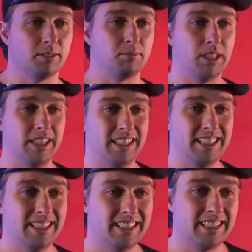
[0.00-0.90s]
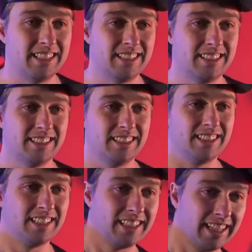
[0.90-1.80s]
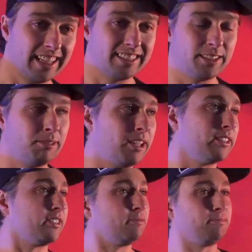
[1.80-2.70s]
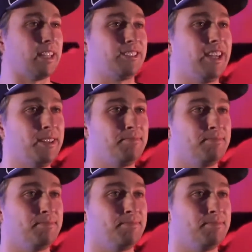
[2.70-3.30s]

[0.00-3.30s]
But heads on the walls. That's right.